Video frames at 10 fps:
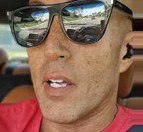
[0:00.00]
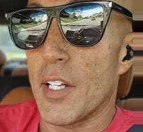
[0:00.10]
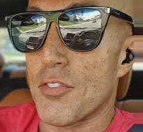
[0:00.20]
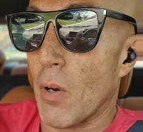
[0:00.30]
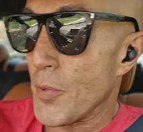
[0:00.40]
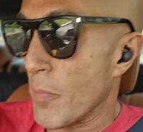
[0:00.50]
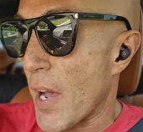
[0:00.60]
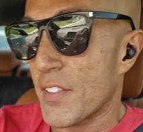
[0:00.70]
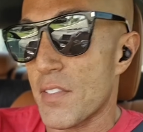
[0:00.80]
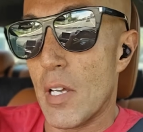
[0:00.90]
And scripture
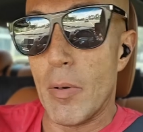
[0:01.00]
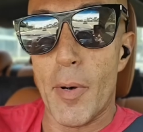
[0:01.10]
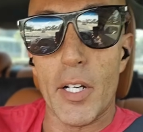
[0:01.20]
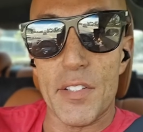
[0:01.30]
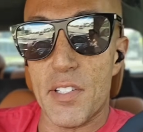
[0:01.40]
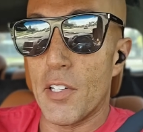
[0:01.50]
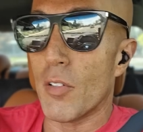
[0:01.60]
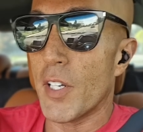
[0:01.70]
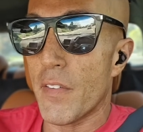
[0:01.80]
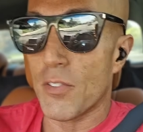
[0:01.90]
backs us up. I'm not going to sit here and
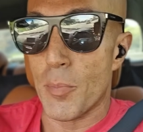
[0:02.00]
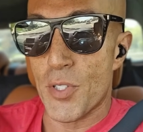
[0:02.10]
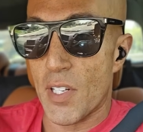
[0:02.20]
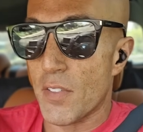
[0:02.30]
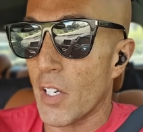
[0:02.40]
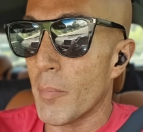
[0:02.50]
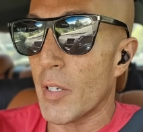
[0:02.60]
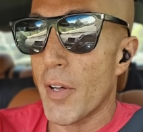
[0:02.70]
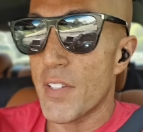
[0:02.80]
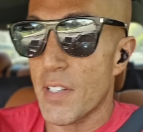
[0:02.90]
read all the scriptures. I talk about
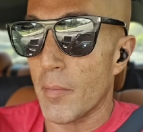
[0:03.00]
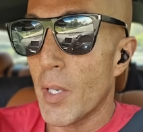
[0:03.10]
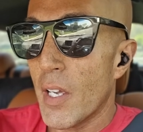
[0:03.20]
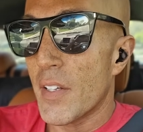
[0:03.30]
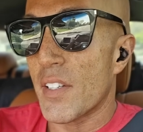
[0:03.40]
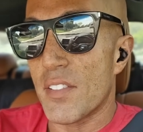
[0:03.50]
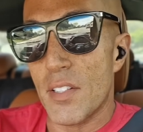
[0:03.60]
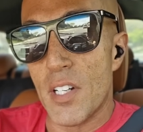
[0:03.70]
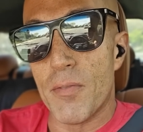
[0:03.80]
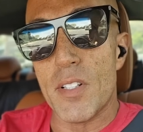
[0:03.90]
them all the time. This is a
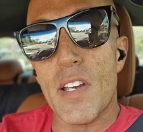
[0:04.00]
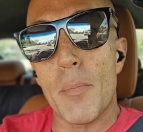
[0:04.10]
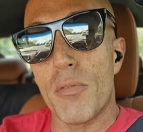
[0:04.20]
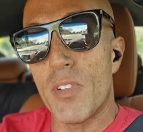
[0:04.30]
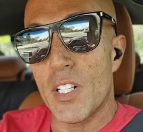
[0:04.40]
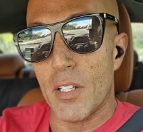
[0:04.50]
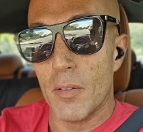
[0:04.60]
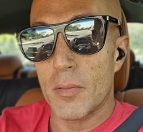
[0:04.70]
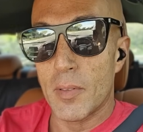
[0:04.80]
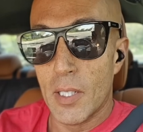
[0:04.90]
different type of video,
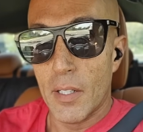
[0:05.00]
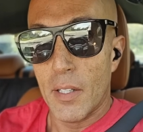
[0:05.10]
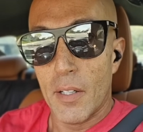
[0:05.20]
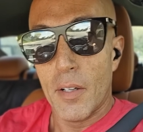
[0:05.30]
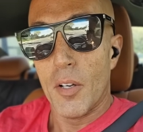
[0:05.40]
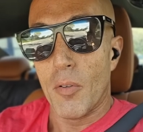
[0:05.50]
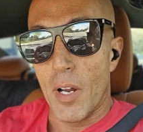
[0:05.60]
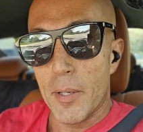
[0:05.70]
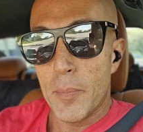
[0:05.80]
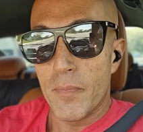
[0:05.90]
right?